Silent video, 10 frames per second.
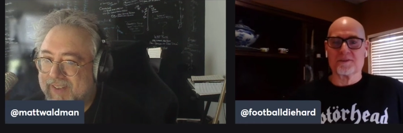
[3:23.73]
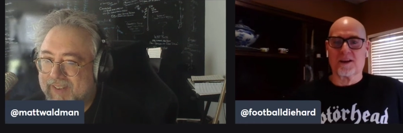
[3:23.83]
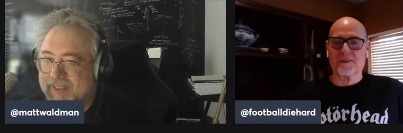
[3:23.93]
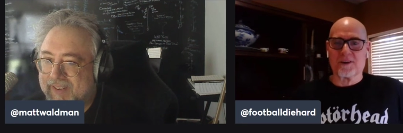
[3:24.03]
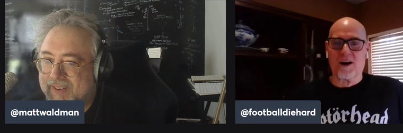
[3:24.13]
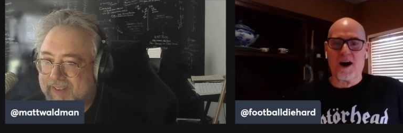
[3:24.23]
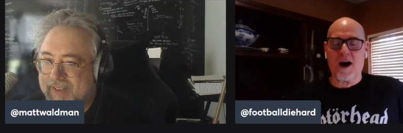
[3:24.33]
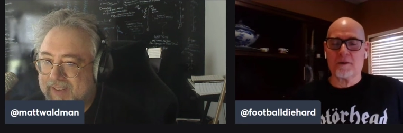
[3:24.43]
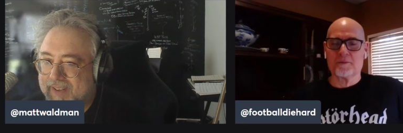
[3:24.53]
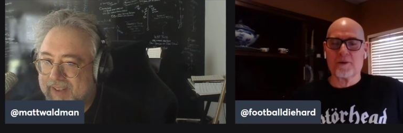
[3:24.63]
Speaker 1: that I saw.
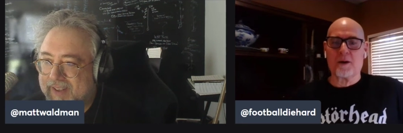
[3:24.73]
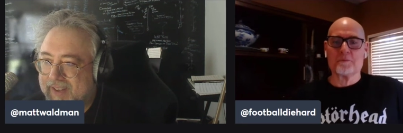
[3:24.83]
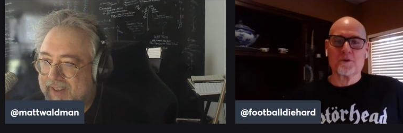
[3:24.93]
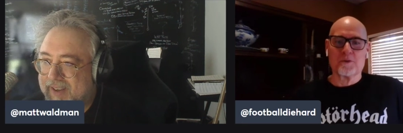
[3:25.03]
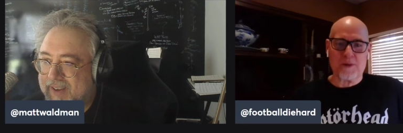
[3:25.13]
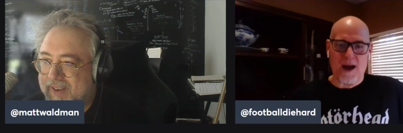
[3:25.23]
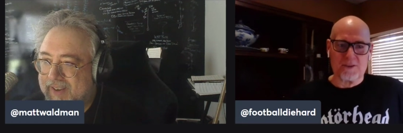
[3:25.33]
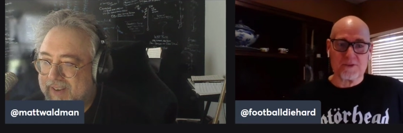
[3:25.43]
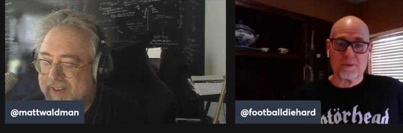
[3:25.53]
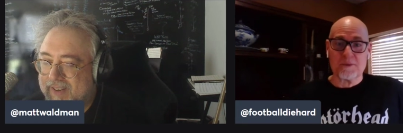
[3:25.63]
I'm, I'm moving
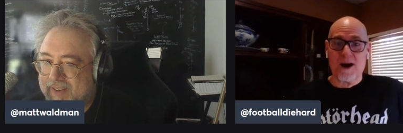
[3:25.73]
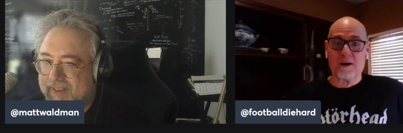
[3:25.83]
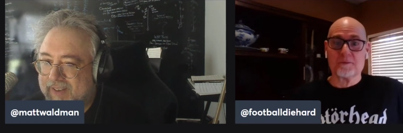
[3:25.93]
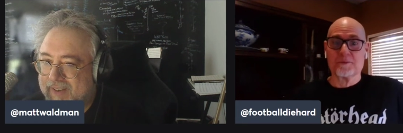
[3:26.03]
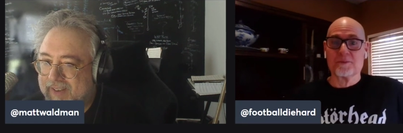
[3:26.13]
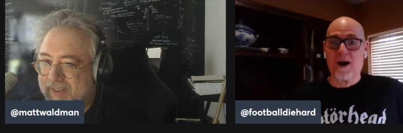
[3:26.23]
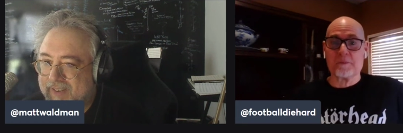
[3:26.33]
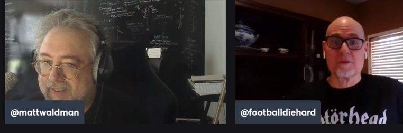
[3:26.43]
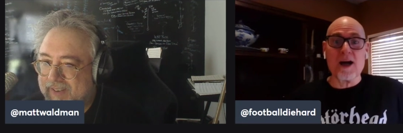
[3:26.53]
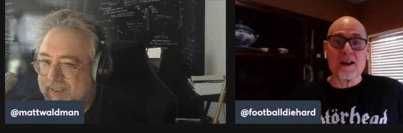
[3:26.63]
past him. Um,
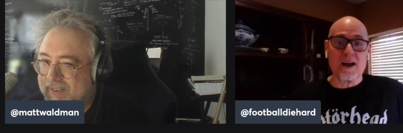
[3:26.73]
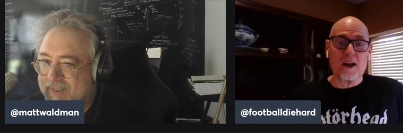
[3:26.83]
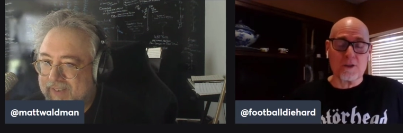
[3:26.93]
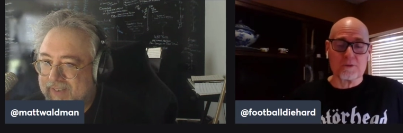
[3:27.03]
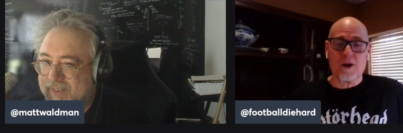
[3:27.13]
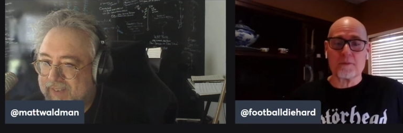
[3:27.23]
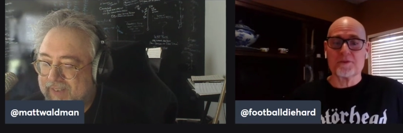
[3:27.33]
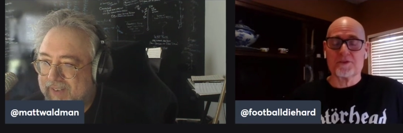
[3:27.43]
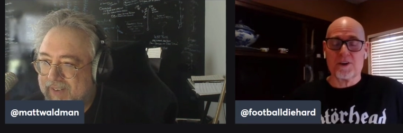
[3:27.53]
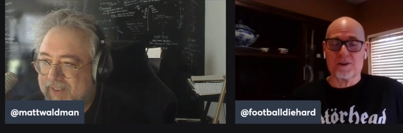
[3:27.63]
I'm glad I got all the
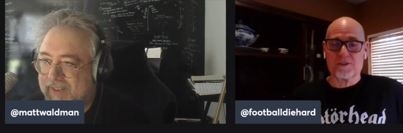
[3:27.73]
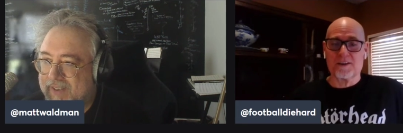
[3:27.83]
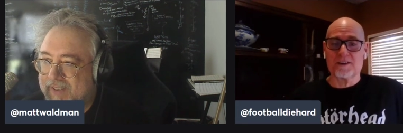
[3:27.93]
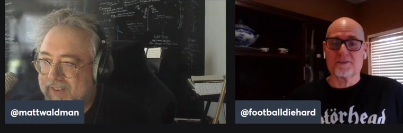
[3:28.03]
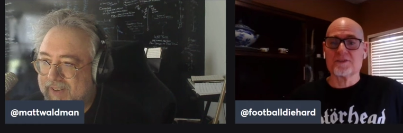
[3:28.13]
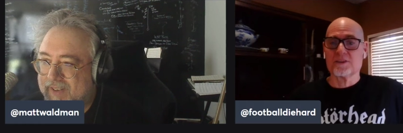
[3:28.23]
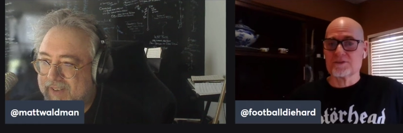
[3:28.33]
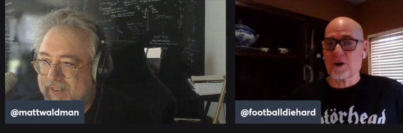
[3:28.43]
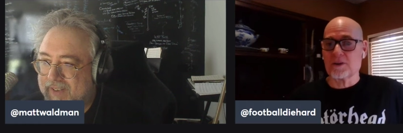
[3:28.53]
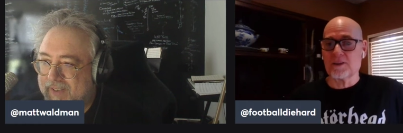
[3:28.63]
Robinson shares I did, so
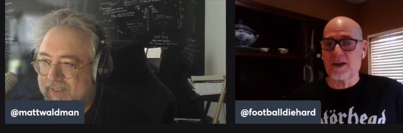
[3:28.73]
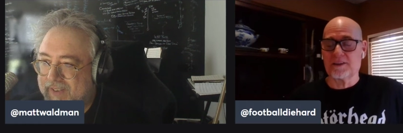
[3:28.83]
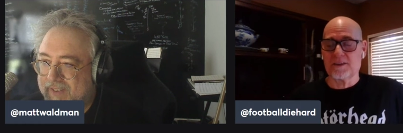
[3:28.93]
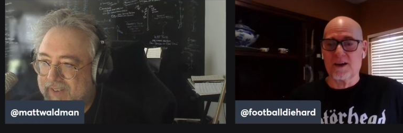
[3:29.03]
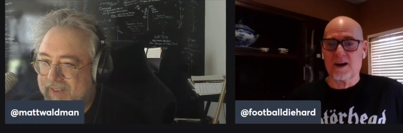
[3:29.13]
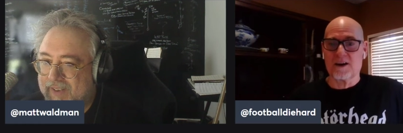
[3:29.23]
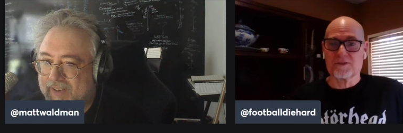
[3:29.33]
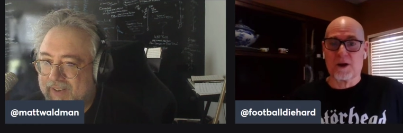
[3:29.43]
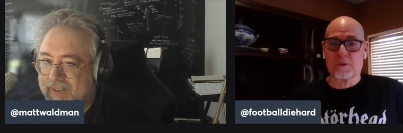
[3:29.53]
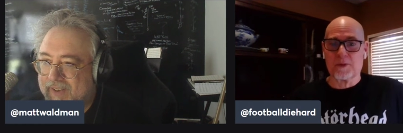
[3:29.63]
starting late in the uh,
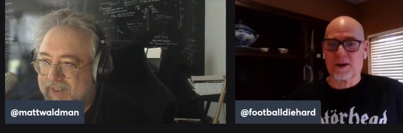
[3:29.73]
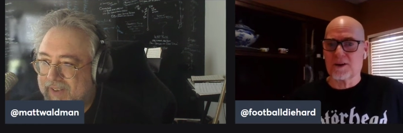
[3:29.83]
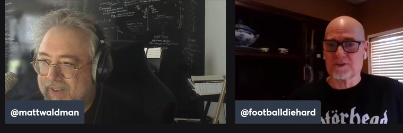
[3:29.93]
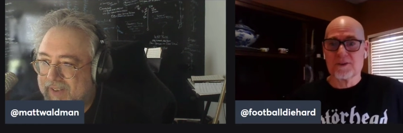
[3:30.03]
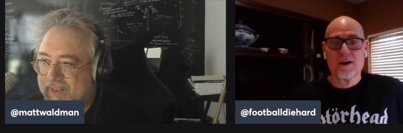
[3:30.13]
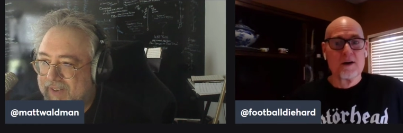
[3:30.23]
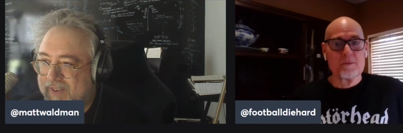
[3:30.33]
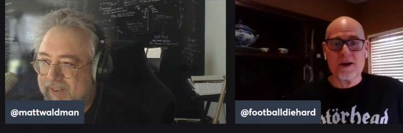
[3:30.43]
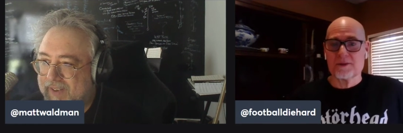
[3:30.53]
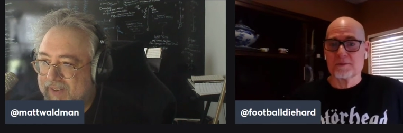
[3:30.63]
summer because,
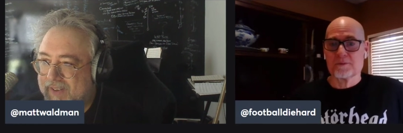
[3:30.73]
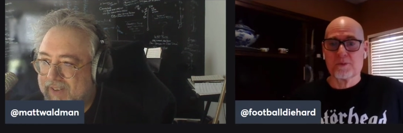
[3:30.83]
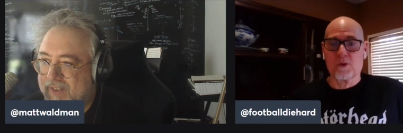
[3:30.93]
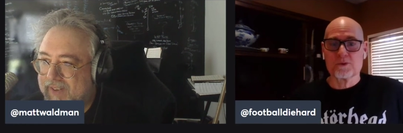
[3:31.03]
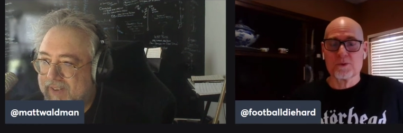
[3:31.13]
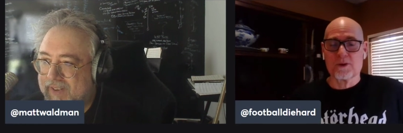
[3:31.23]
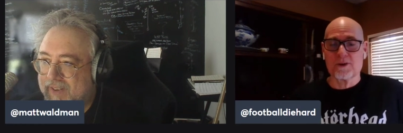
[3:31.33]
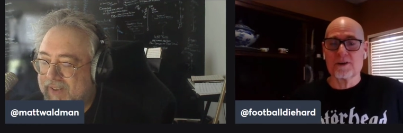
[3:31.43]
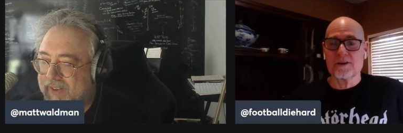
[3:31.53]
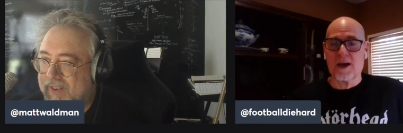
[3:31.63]
man, the reports were
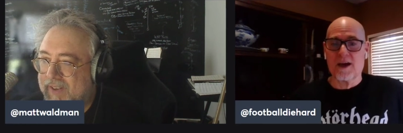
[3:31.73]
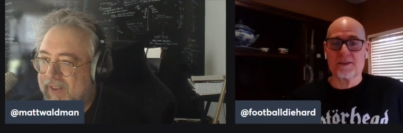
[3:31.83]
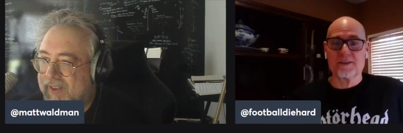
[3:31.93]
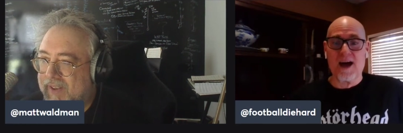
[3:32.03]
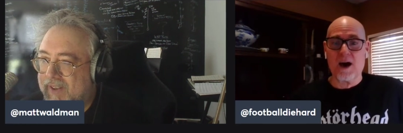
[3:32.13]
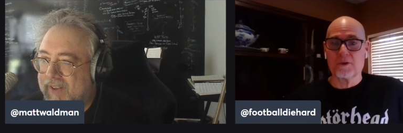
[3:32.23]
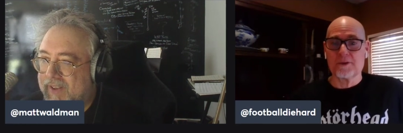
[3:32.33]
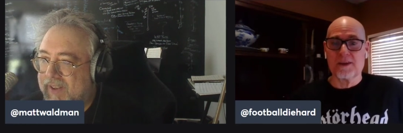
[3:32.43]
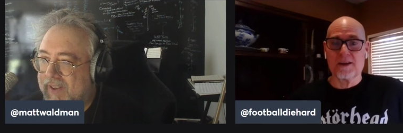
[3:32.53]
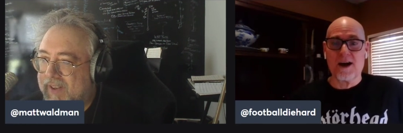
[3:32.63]
good, and now
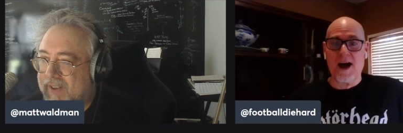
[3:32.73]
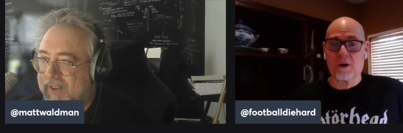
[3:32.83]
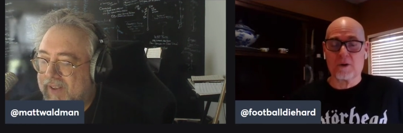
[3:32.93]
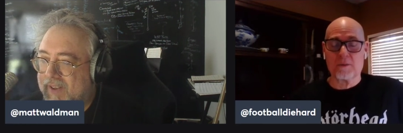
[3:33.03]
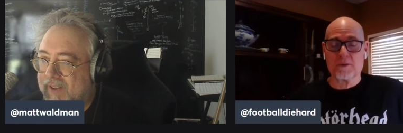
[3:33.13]
the uh, outcome